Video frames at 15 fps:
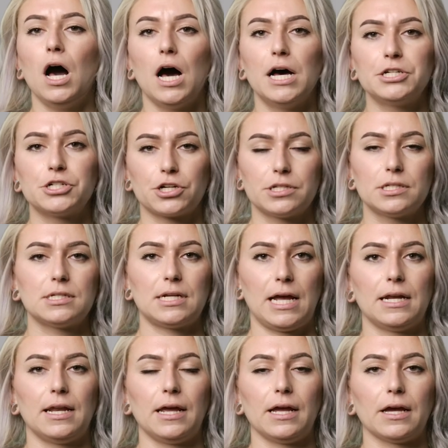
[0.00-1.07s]

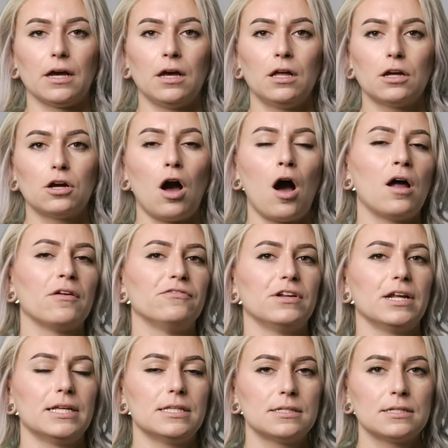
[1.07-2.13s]
understanding
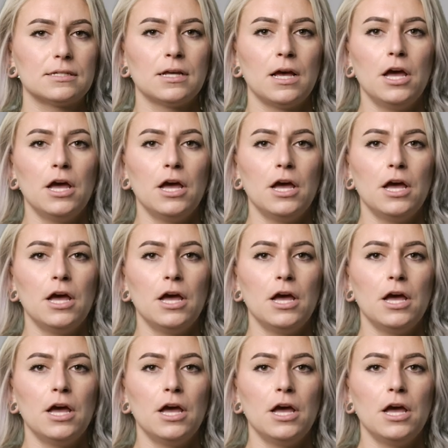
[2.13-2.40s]
confidence.